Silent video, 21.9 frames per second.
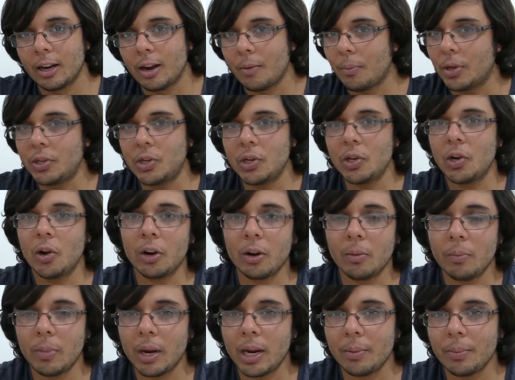But you got
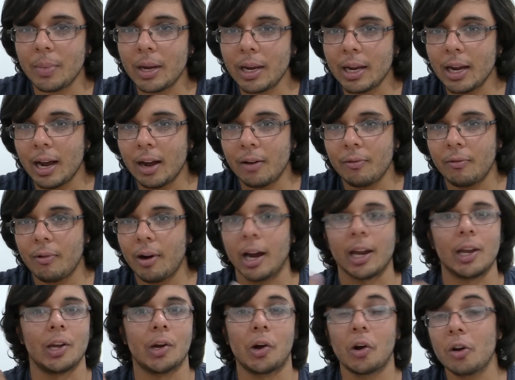to meet me
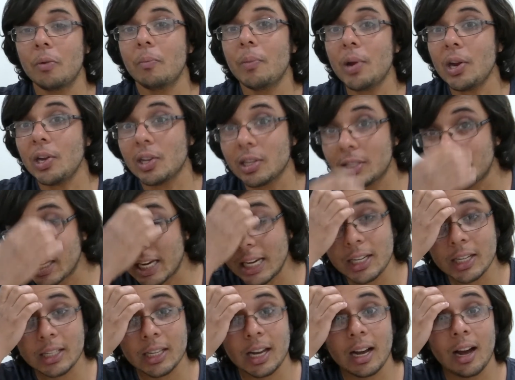halfway. You got to meet your
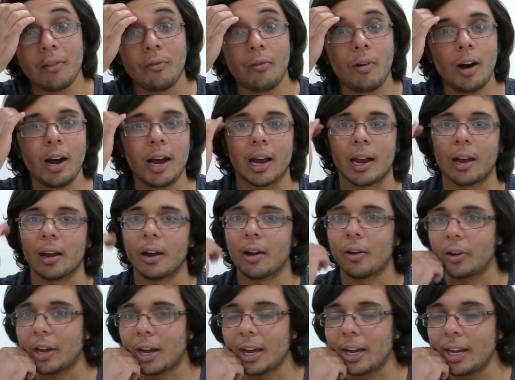teachers halfway,
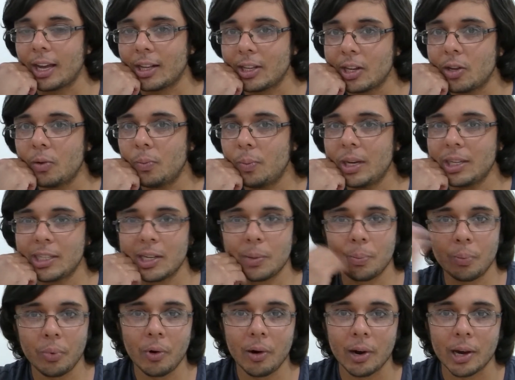okay? And you'd be
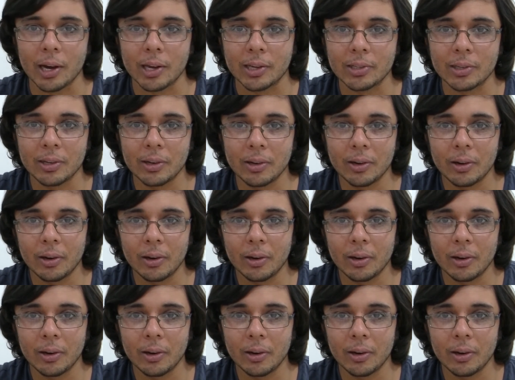surprised